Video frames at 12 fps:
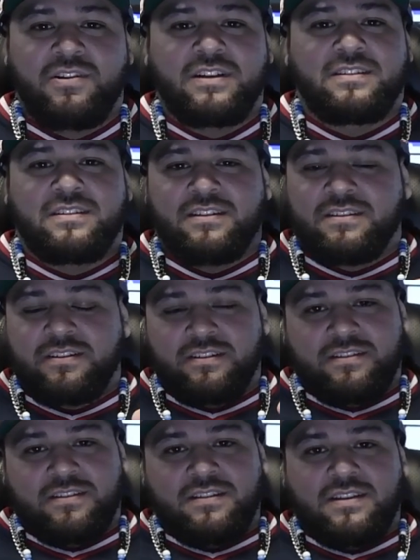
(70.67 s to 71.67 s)

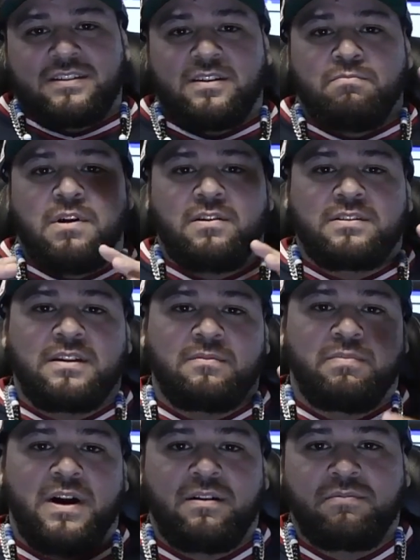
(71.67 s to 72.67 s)
It's a melting
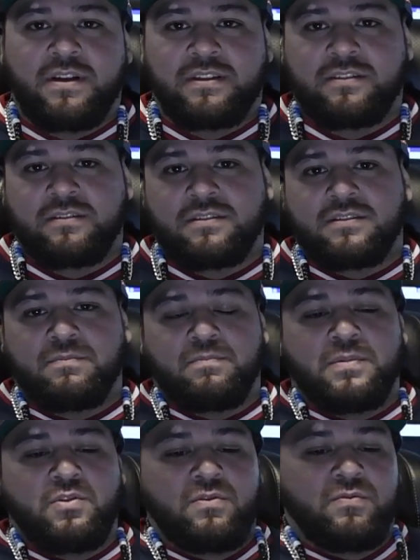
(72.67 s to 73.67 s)
pot, man. It's a
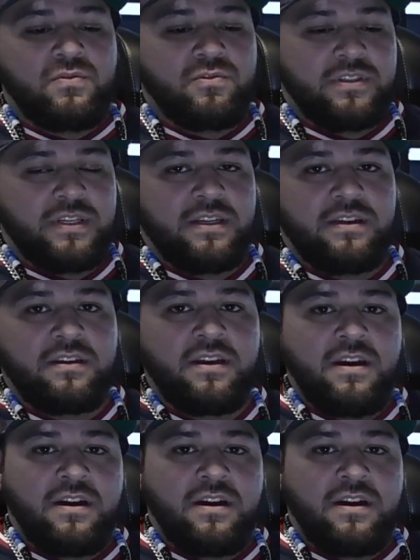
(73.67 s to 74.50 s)
beautiful city.